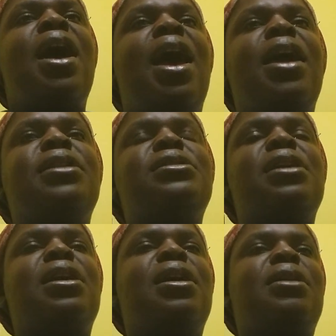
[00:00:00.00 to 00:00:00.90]
And
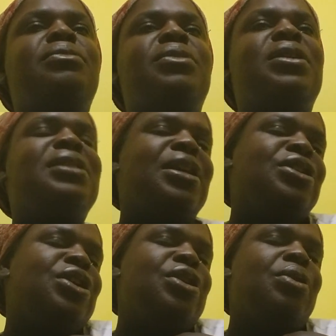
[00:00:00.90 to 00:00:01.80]
it's like
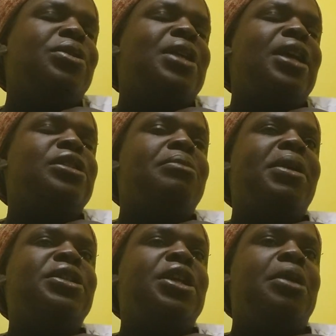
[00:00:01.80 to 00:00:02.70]
she can only take so
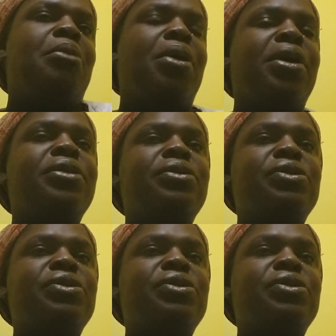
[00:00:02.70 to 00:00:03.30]
much anymore.